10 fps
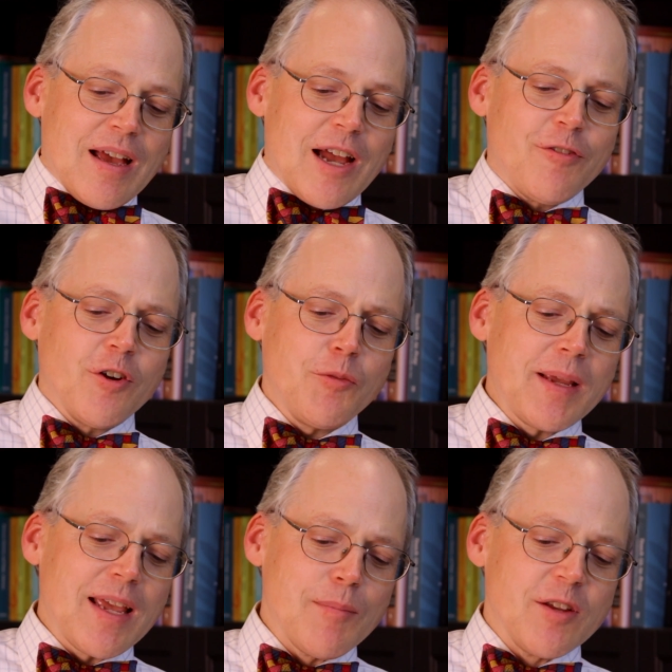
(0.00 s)
I first
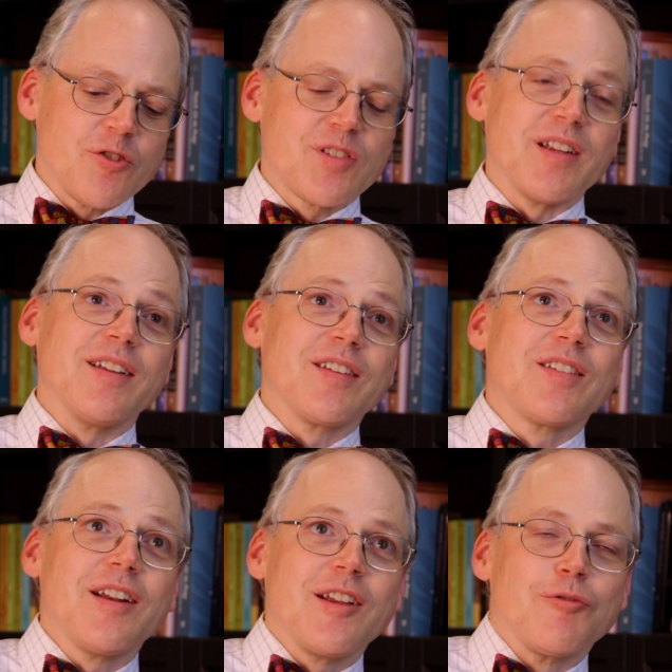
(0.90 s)
became interested in the
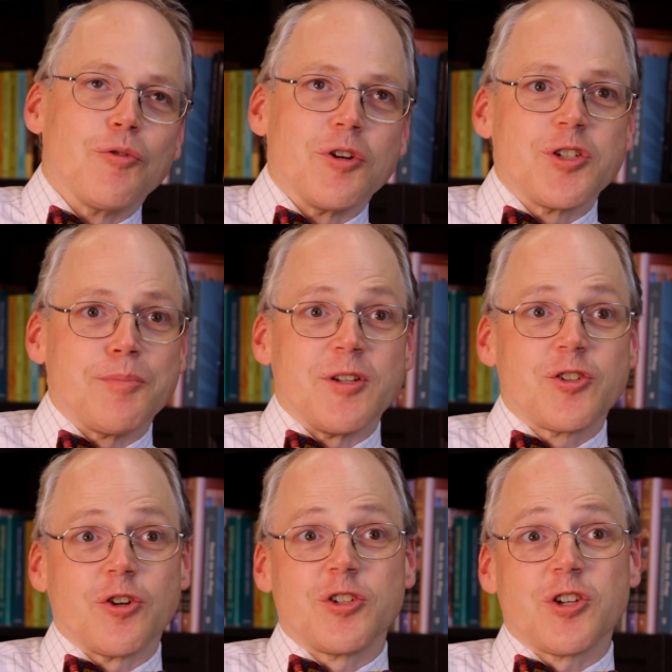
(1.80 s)
study of worship and
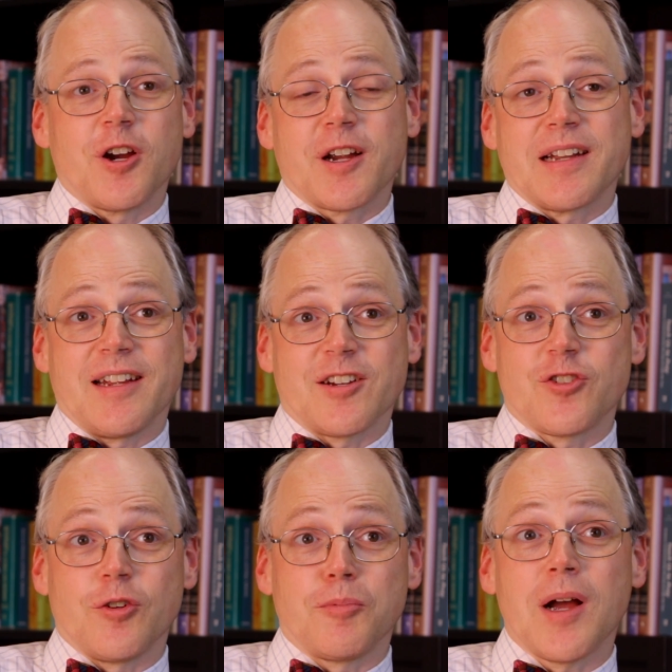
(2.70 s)
church
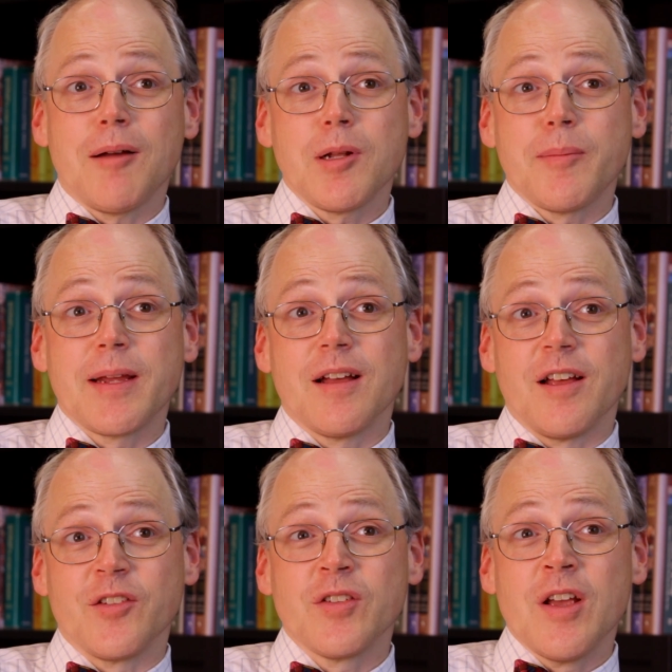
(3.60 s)
architecture, probably
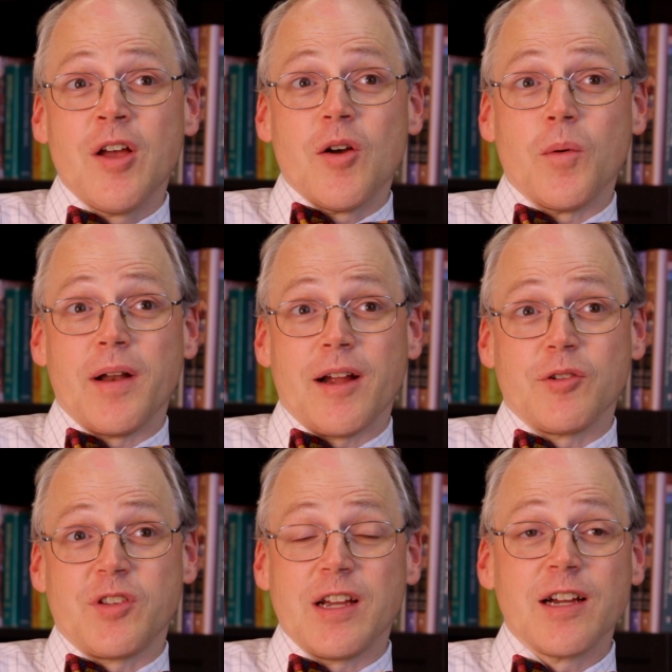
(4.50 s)
because when I
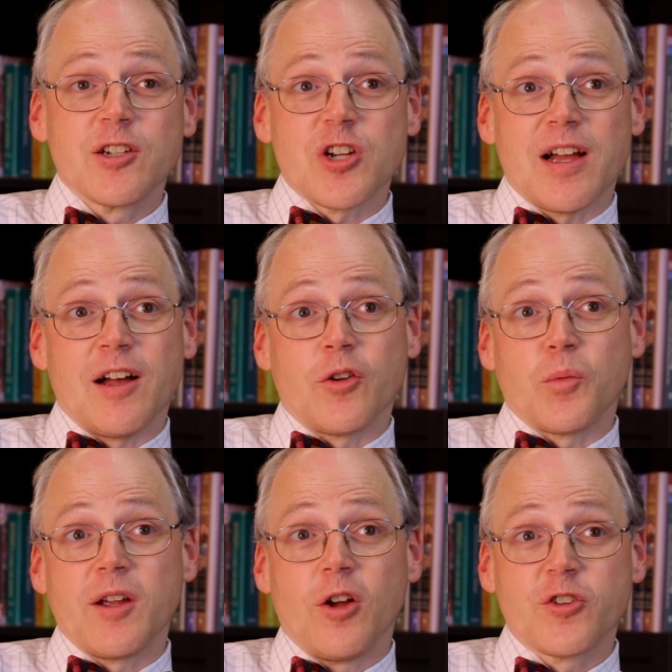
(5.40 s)
was a young child
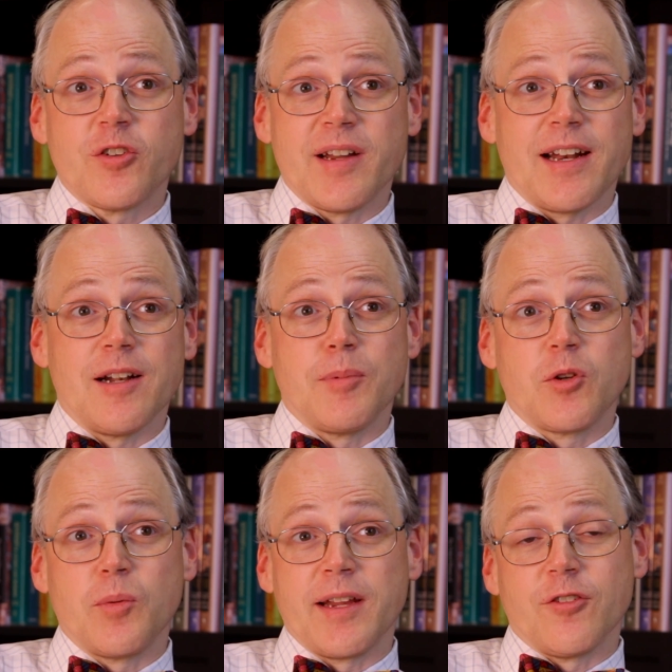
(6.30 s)
we alternated
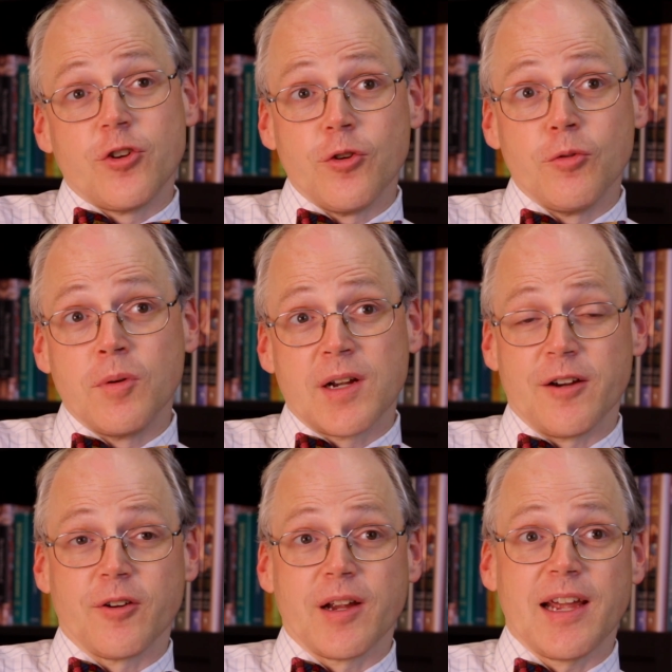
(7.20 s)
between two
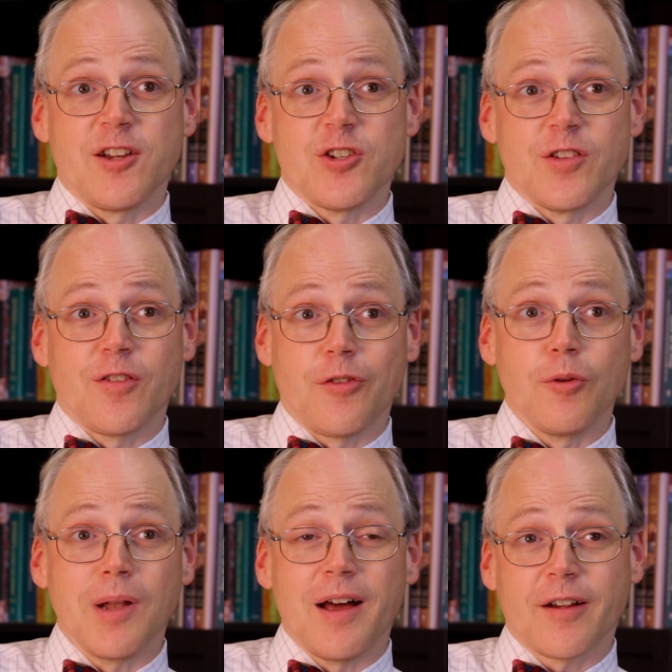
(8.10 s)
congregations a
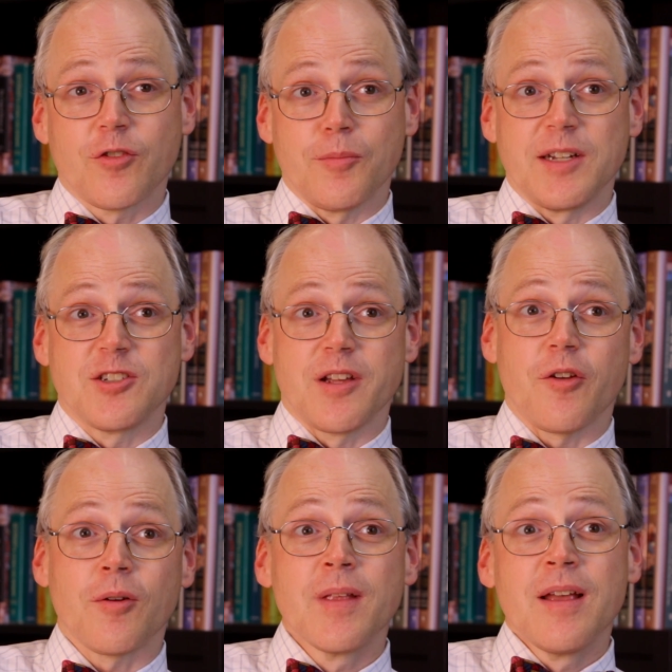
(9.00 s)
few blocks from each
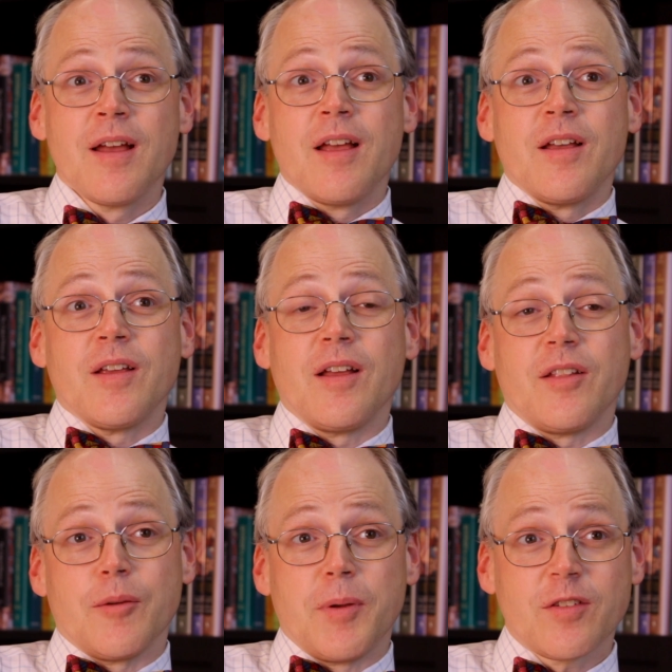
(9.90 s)
other.
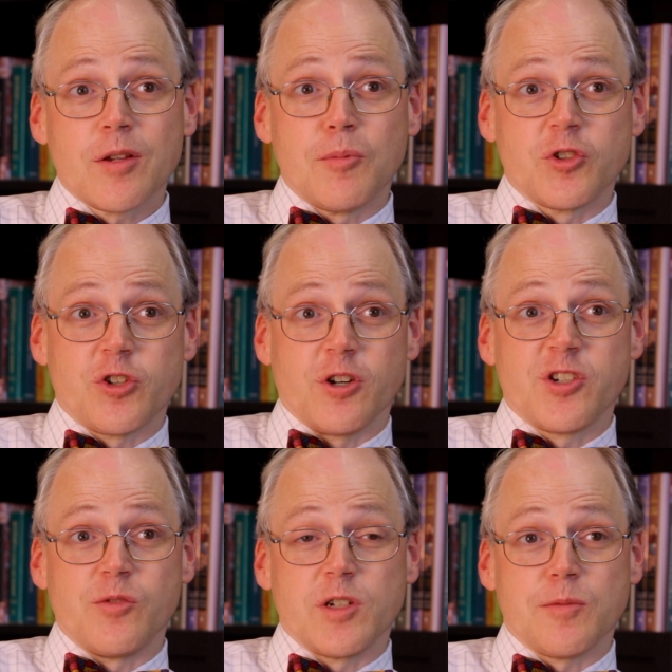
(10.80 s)
The Episcopal
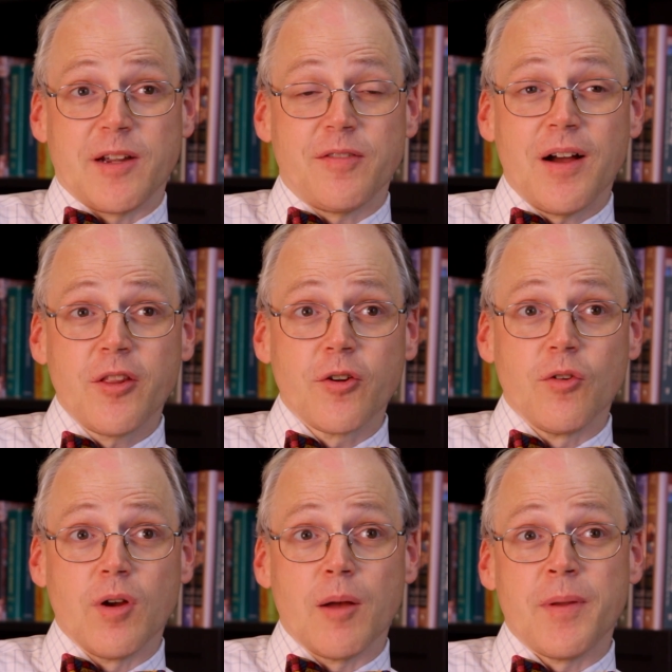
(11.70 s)
Church, in which my father
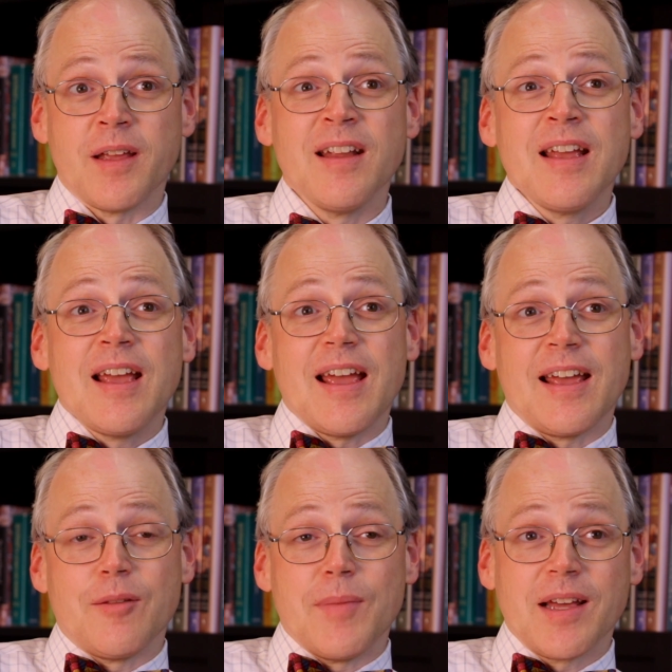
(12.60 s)
grew up in,
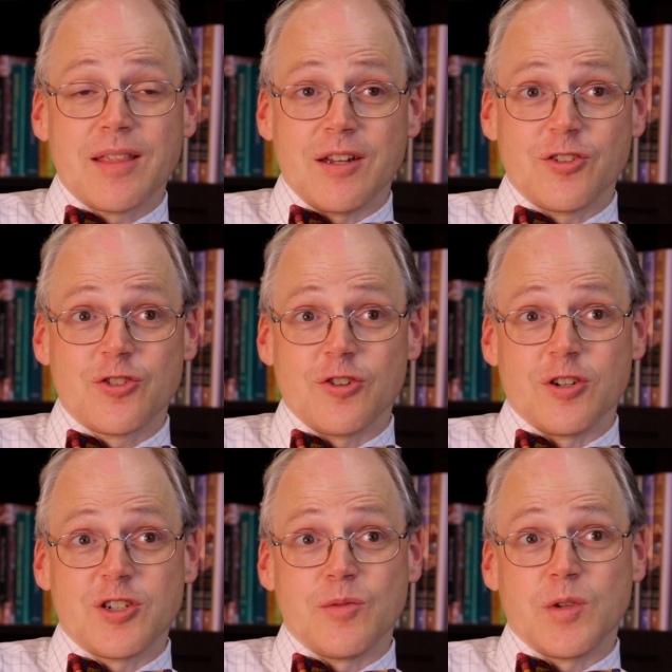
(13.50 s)
and the Methodist
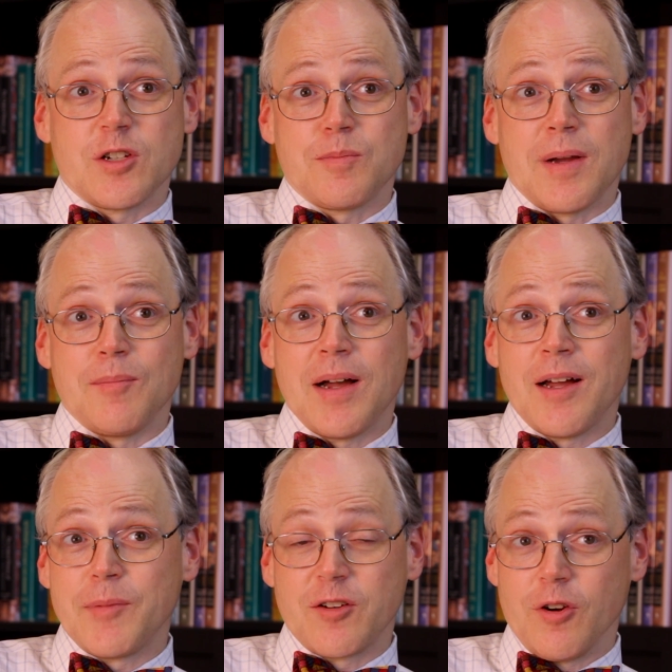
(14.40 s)
Church, in which my
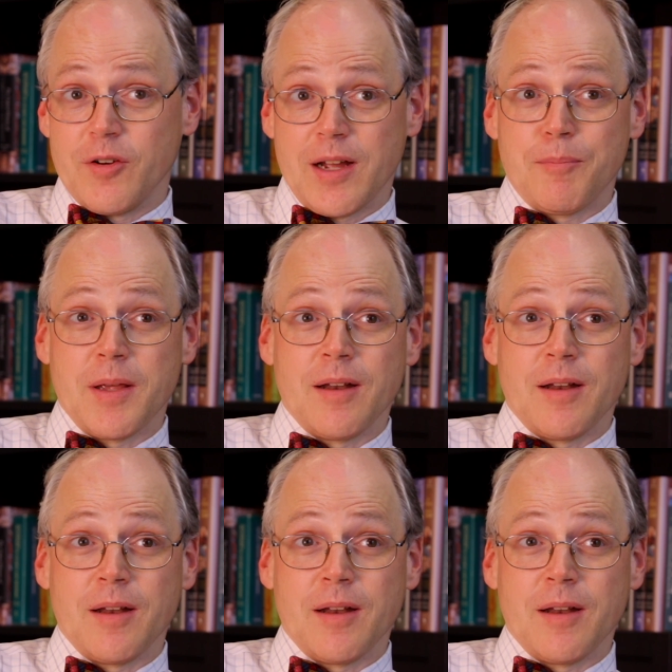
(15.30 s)
mom had grown up